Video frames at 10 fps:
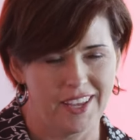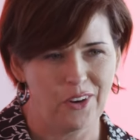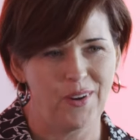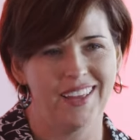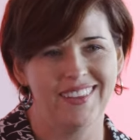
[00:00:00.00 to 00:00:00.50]

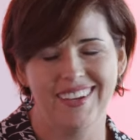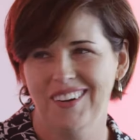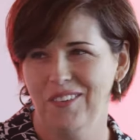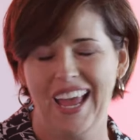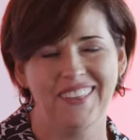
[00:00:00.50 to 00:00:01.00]
later we had the,
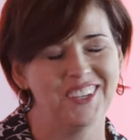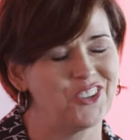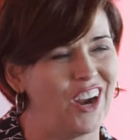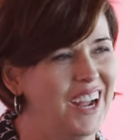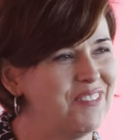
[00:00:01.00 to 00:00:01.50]
we had the
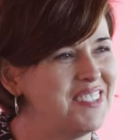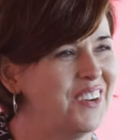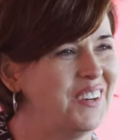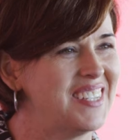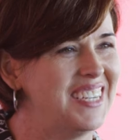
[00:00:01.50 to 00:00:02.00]
draft.
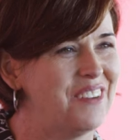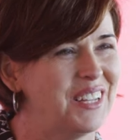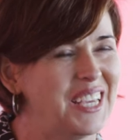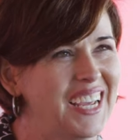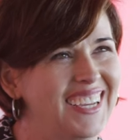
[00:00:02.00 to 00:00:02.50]
So it was
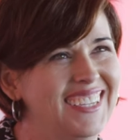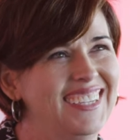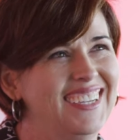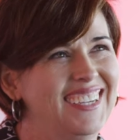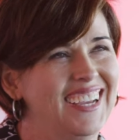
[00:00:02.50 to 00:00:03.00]
definitely a.
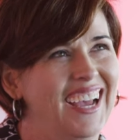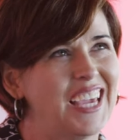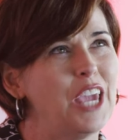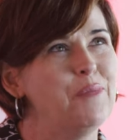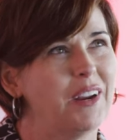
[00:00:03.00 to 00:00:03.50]
I
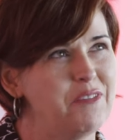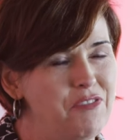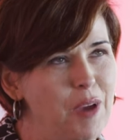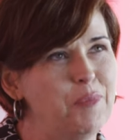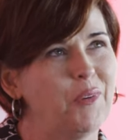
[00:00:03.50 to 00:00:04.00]
came on in
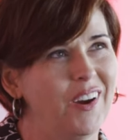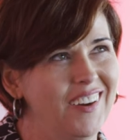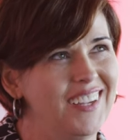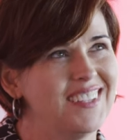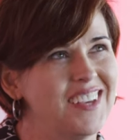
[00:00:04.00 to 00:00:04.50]

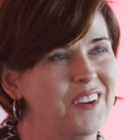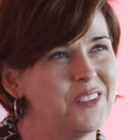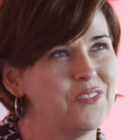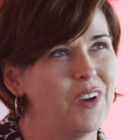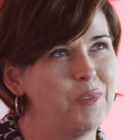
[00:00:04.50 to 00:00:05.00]
February, so it
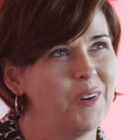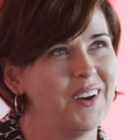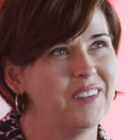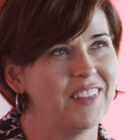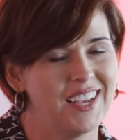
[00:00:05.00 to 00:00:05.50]
was
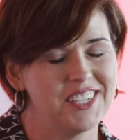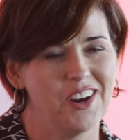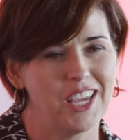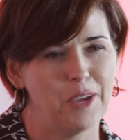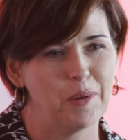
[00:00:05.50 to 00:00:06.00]
February of last year.
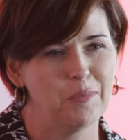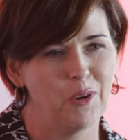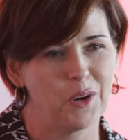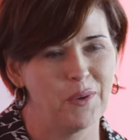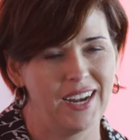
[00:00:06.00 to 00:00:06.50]
I came on
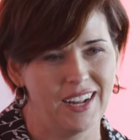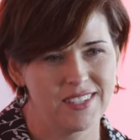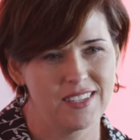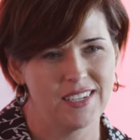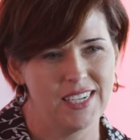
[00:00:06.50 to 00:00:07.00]
board, and we
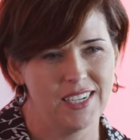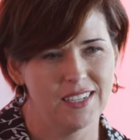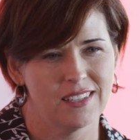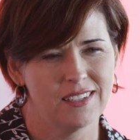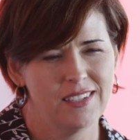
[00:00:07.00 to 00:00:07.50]
announced the
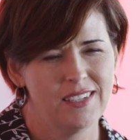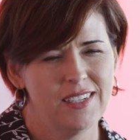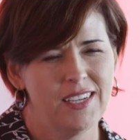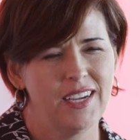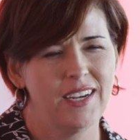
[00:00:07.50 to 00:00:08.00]
deal
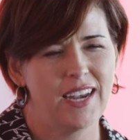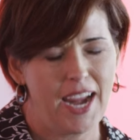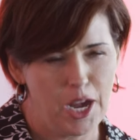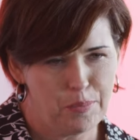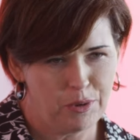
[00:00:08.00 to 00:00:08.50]
in
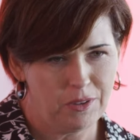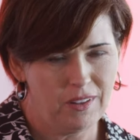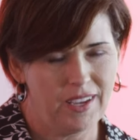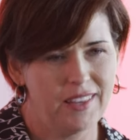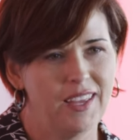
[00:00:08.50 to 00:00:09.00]

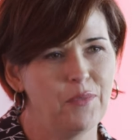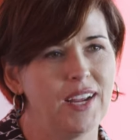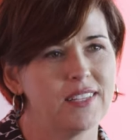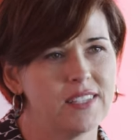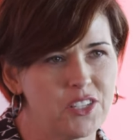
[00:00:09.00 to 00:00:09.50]
April, and then we
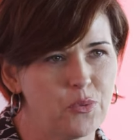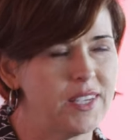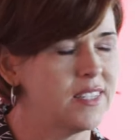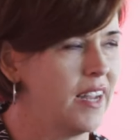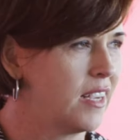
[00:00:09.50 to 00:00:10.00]
had six
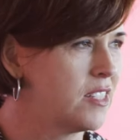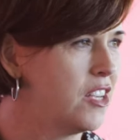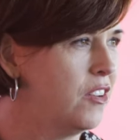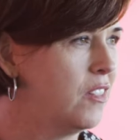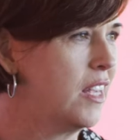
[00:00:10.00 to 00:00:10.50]
weeks to
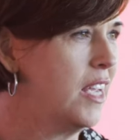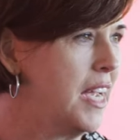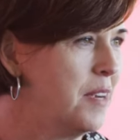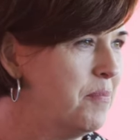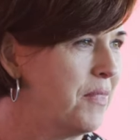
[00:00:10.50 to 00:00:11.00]
execute the
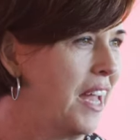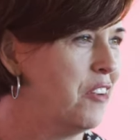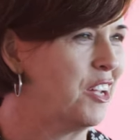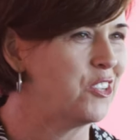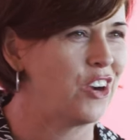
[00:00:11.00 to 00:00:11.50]
um,
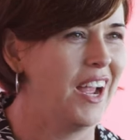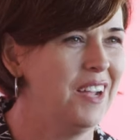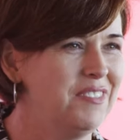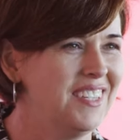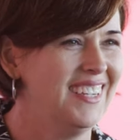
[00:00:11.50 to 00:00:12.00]
NFL
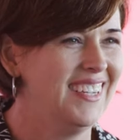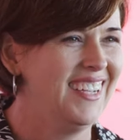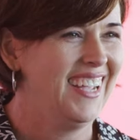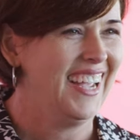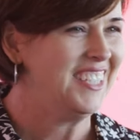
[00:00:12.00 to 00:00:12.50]
draft.
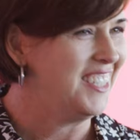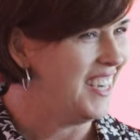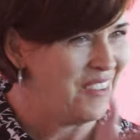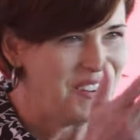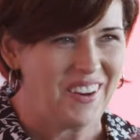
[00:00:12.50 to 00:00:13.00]
And
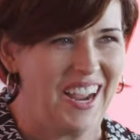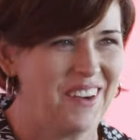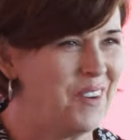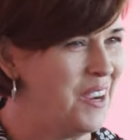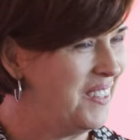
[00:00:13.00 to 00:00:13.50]
Gene, I mean, I,
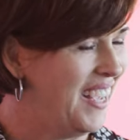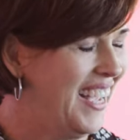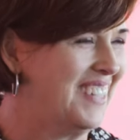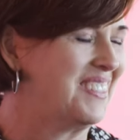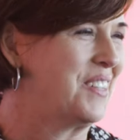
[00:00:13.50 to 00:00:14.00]
we
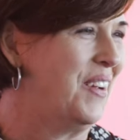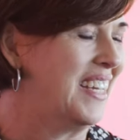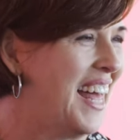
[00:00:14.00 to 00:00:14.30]
yeah, we spent a